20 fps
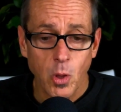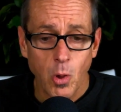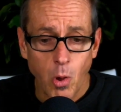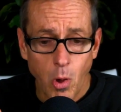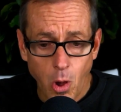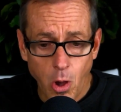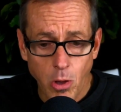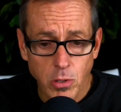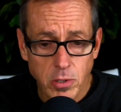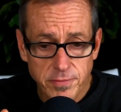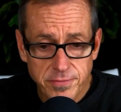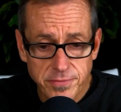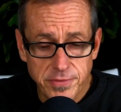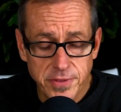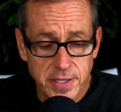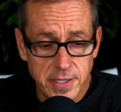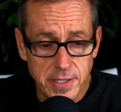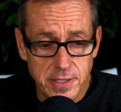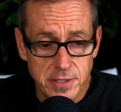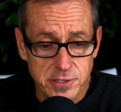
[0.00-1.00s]
all of
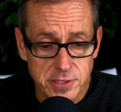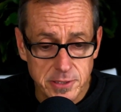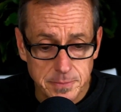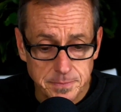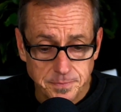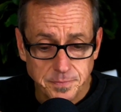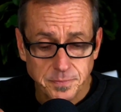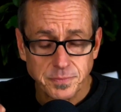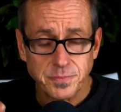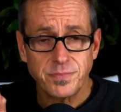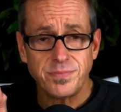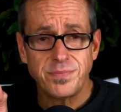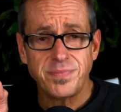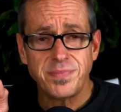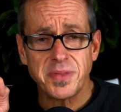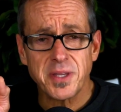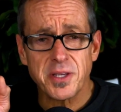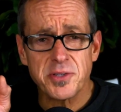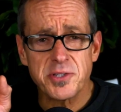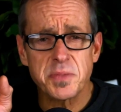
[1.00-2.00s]
these
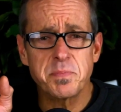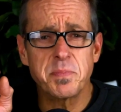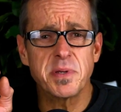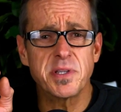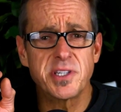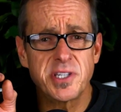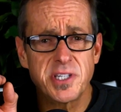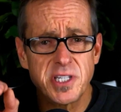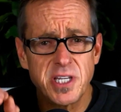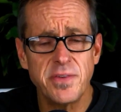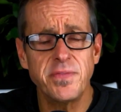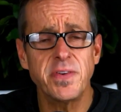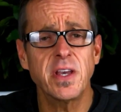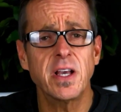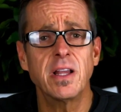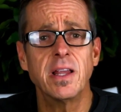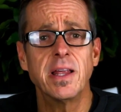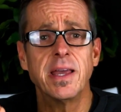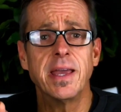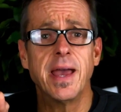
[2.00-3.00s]

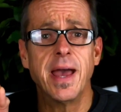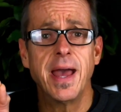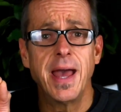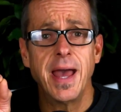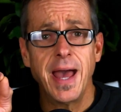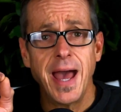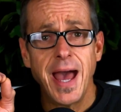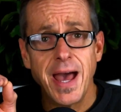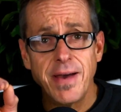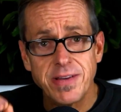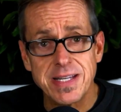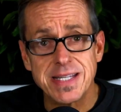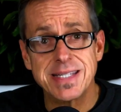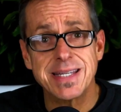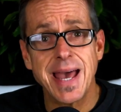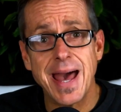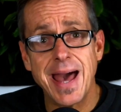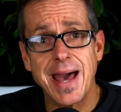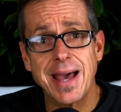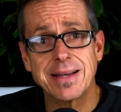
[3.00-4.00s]
specifically have
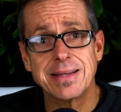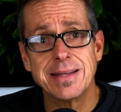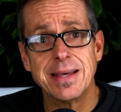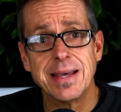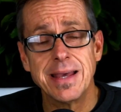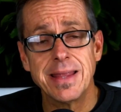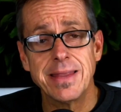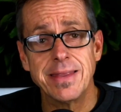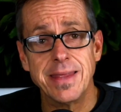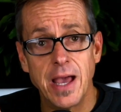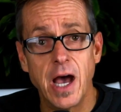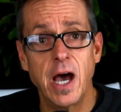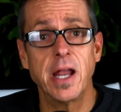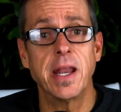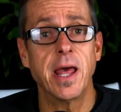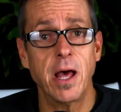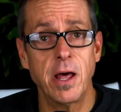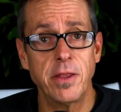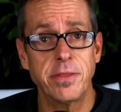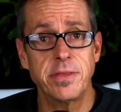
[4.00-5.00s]
attacked the
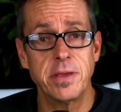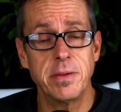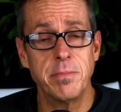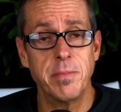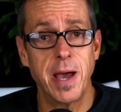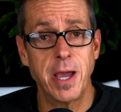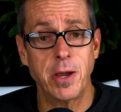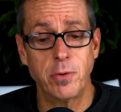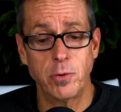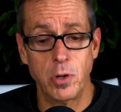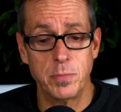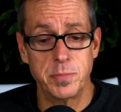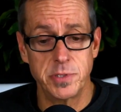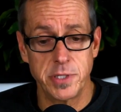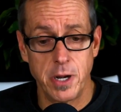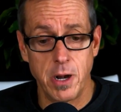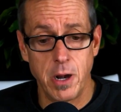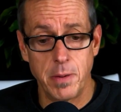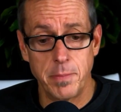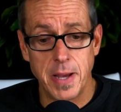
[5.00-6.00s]
unhealthy microbes in
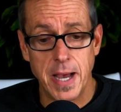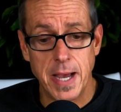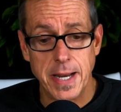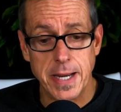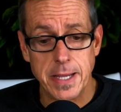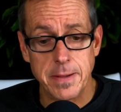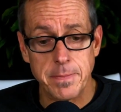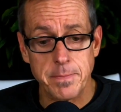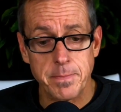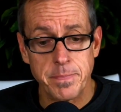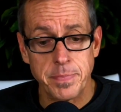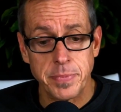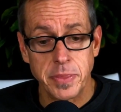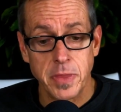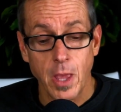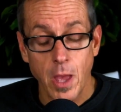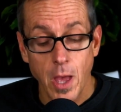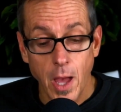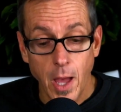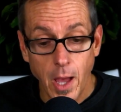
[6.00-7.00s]
our body
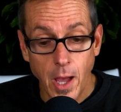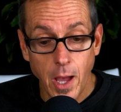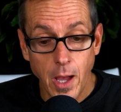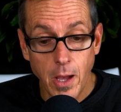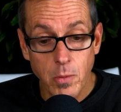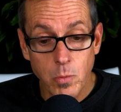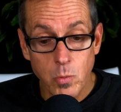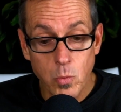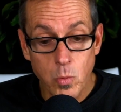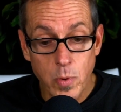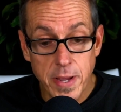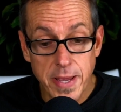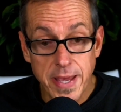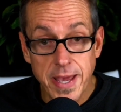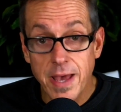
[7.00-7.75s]
uh, we